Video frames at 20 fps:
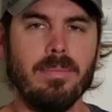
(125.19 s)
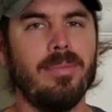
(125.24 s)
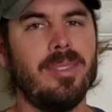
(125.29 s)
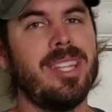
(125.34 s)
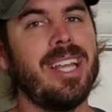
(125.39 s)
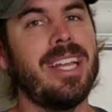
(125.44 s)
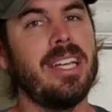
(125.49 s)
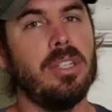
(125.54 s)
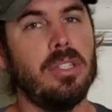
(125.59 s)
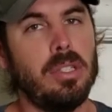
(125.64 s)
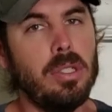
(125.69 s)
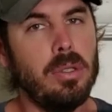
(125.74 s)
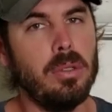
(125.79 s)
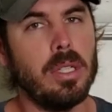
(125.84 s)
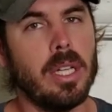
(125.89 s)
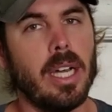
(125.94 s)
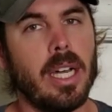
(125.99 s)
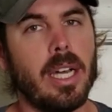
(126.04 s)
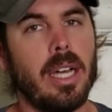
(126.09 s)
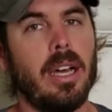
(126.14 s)
They do
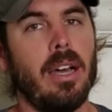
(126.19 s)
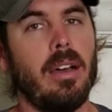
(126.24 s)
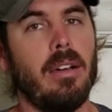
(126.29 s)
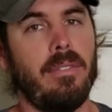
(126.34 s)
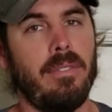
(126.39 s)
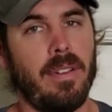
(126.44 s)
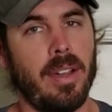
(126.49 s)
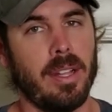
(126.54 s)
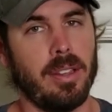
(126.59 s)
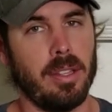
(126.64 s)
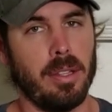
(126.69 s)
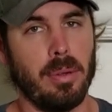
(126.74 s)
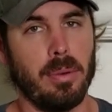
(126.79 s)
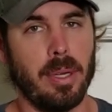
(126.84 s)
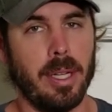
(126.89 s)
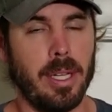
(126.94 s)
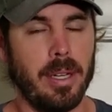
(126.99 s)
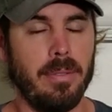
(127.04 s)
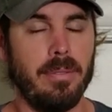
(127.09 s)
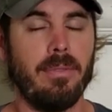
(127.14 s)
not affect the
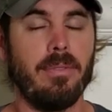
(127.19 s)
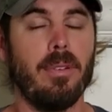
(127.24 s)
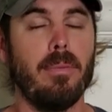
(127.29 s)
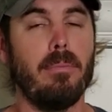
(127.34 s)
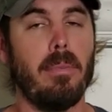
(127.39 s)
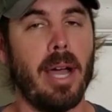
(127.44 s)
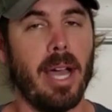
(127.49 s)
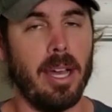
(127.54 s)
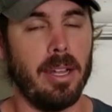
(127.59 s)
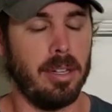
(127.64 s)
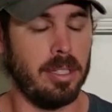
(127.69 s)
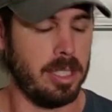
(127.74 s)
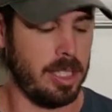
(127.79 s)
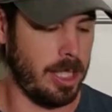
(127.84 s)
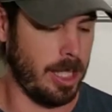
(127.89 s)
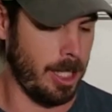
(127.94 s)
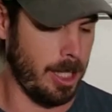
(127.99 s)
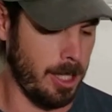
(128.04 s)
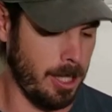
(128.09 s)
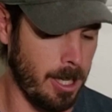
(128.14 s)
grade from my
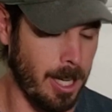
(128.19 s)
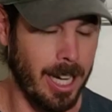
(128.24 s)
understanding.